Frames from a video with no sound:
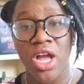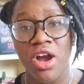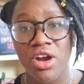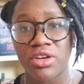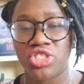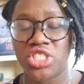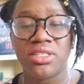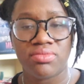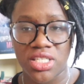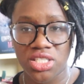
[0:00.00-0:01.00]

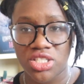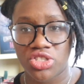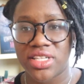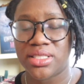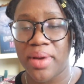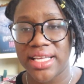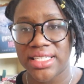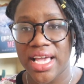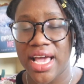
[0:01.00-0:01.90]
This sister that's passing